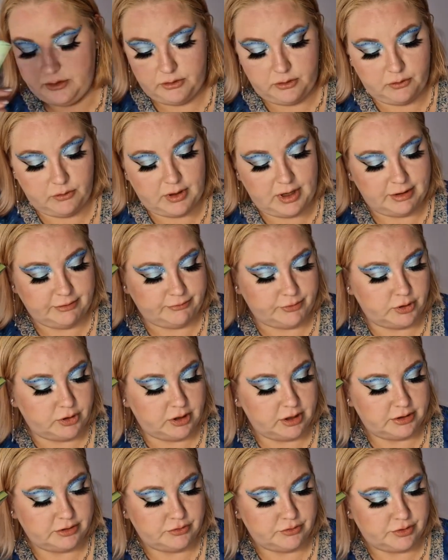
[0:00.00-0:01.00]
Oh, I
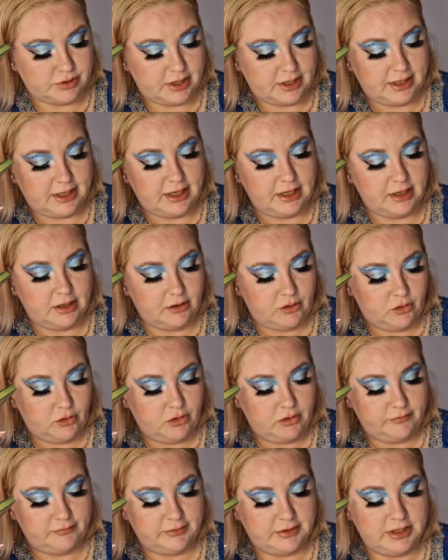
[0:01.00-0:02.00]
forgot to say,
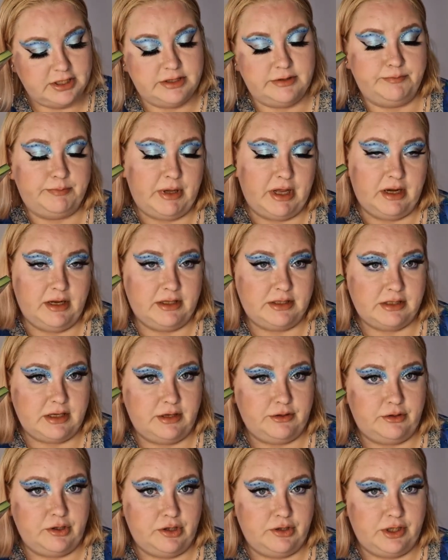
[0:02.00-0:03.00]
all of these palettes
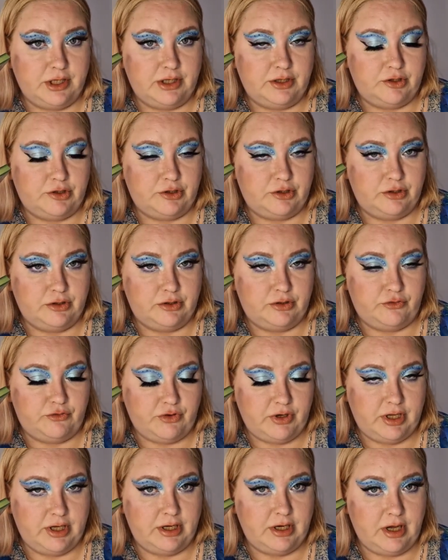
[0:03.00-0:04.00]
are
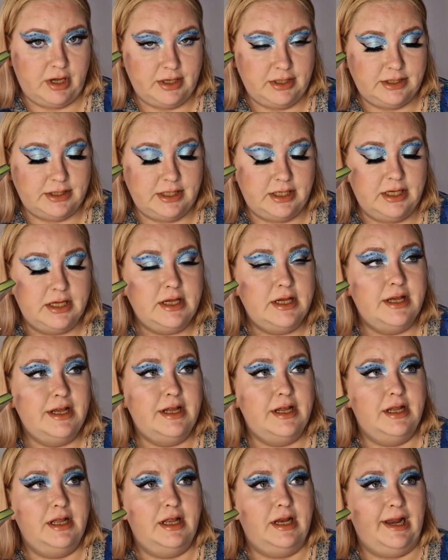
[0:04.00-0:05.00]
$33.90.
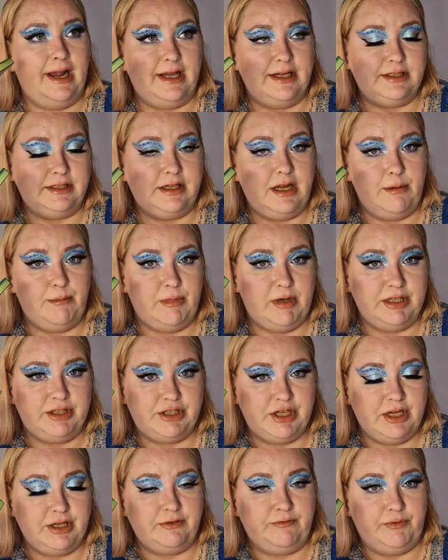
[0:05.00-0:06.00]
Last time I
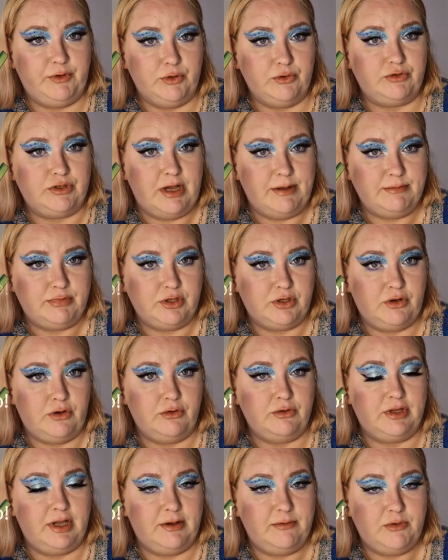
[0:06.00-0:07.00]
checked, few times
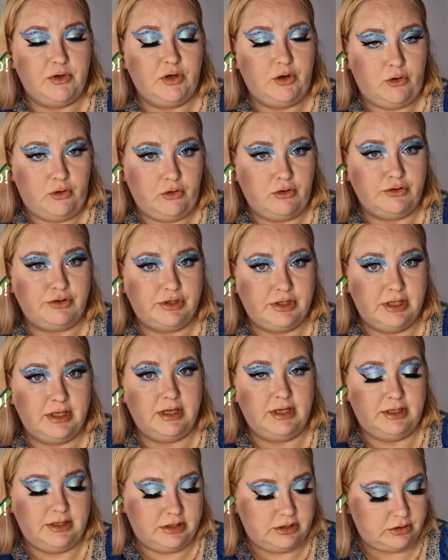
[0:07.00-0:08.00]
ago, they were all
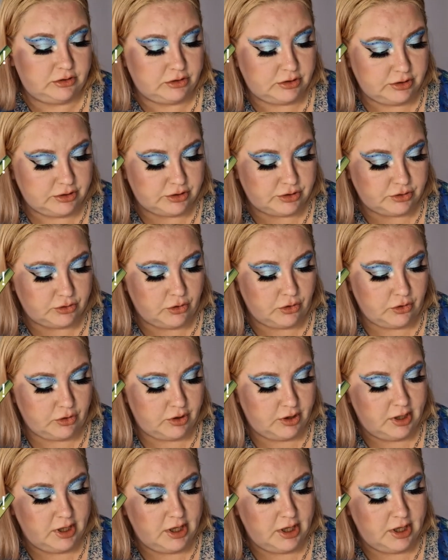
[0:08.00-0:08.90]
still in stock.